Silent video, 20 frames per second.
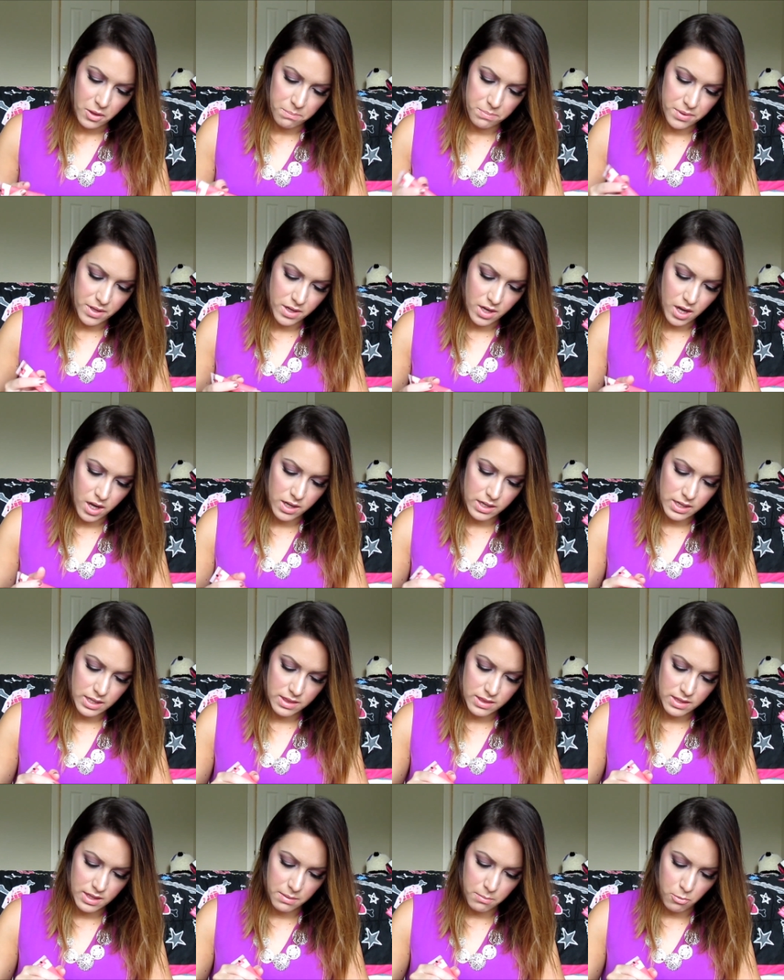but not
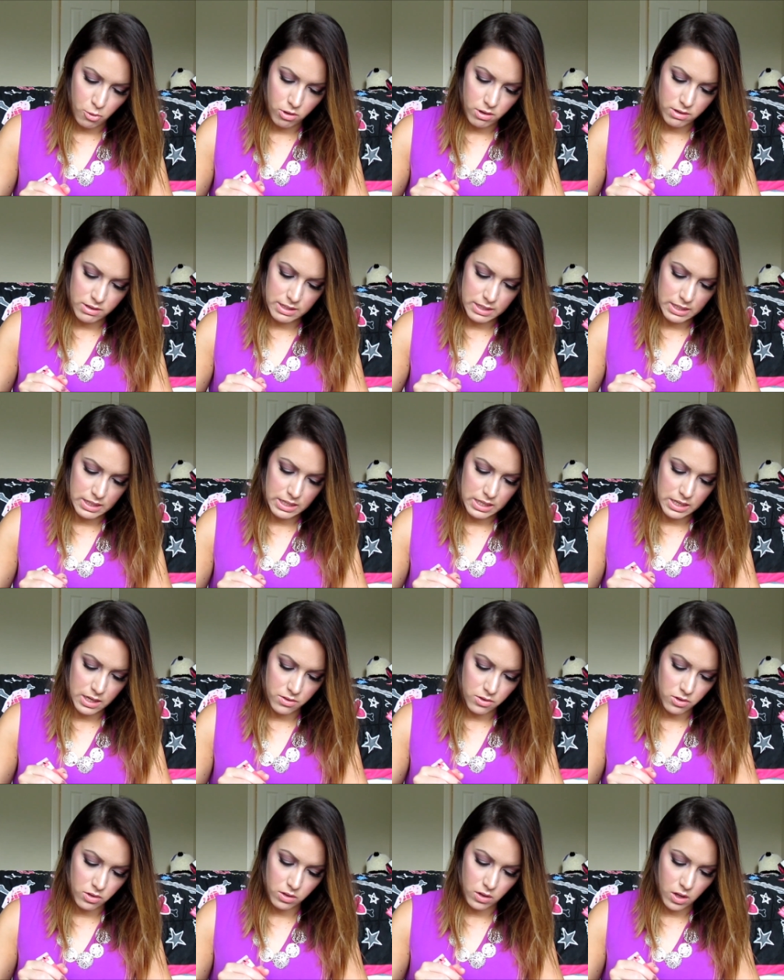anything more than any
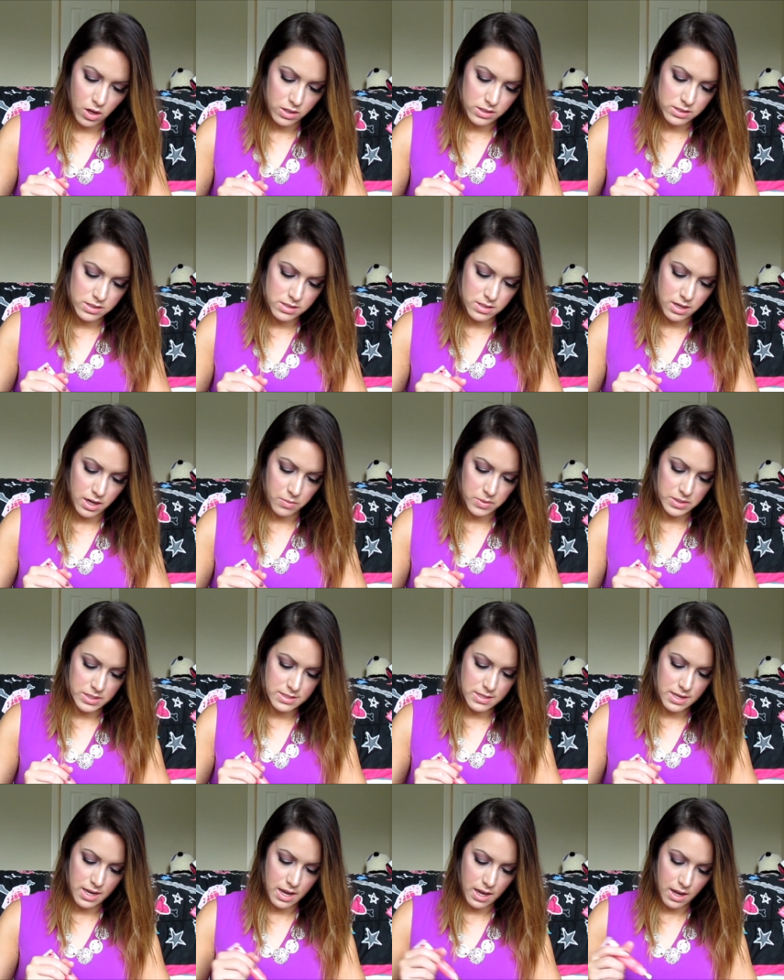other gloss I would
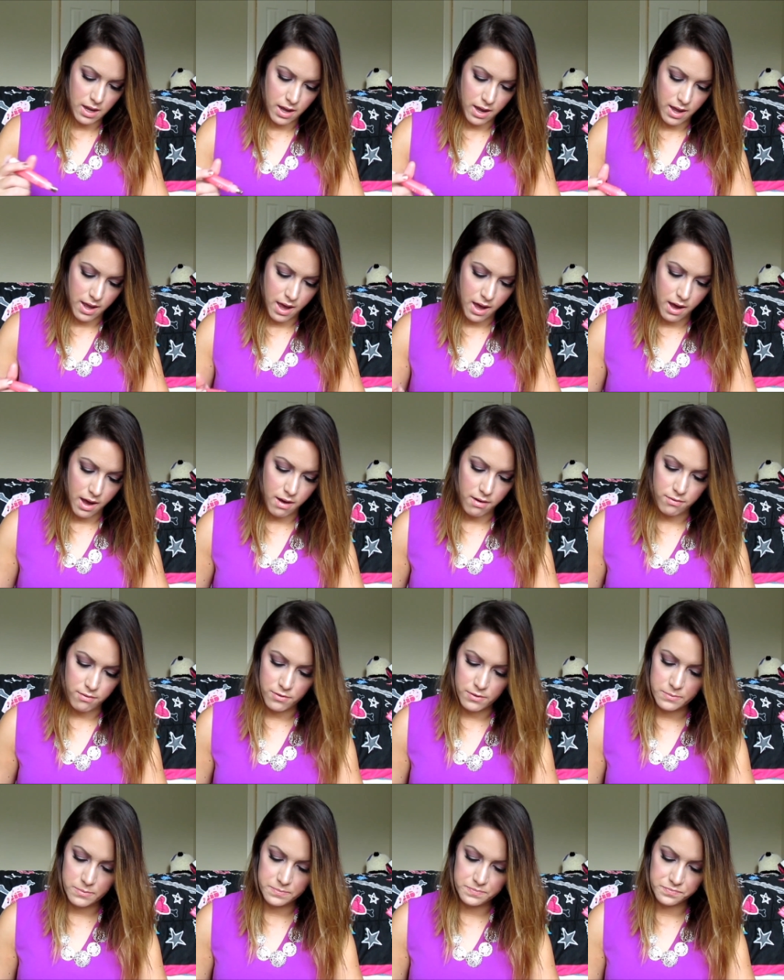say I have.